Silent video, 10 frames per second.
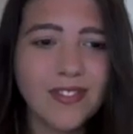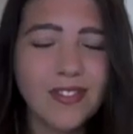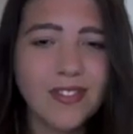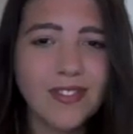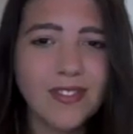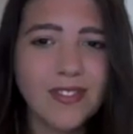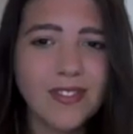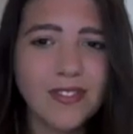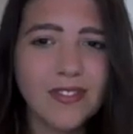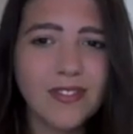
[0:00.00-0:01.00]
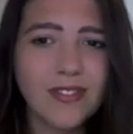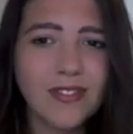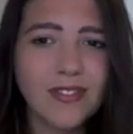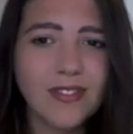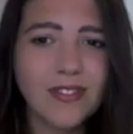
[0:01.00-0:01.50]

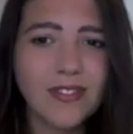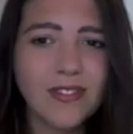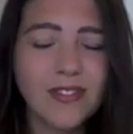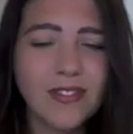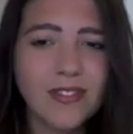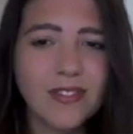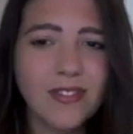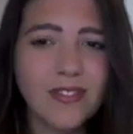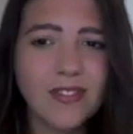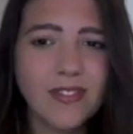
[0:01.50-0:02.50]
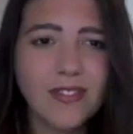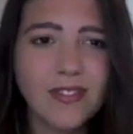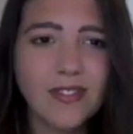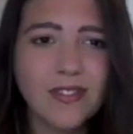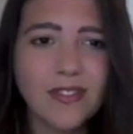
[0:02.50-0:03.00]

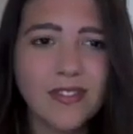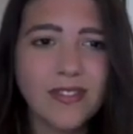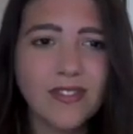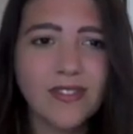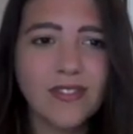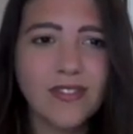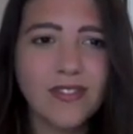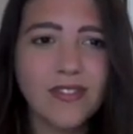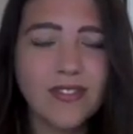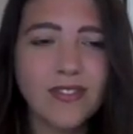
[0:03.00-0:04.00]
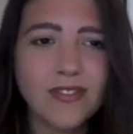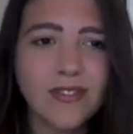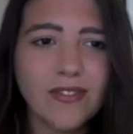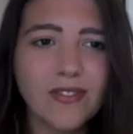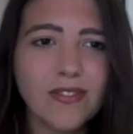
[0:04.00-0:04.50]

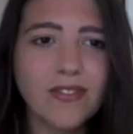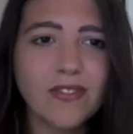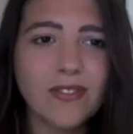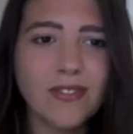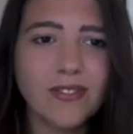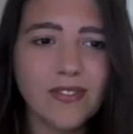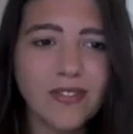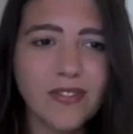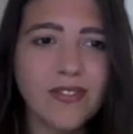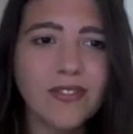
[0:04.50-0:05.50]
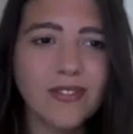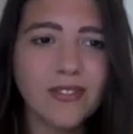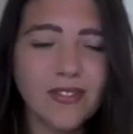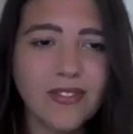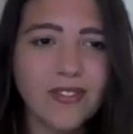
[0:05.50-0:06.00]

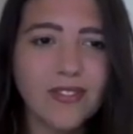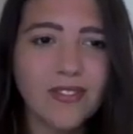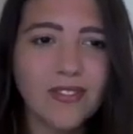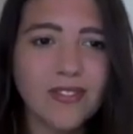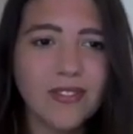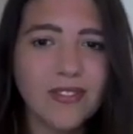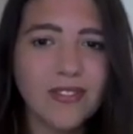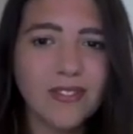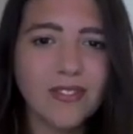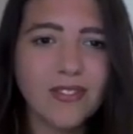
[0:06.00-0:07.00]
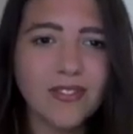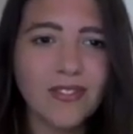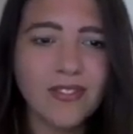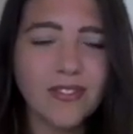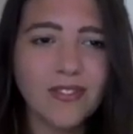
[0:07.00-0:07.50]

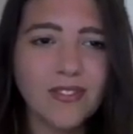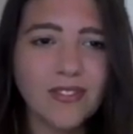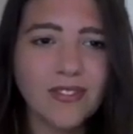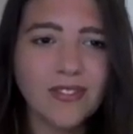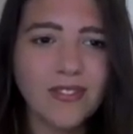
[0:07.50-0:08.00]
(silent)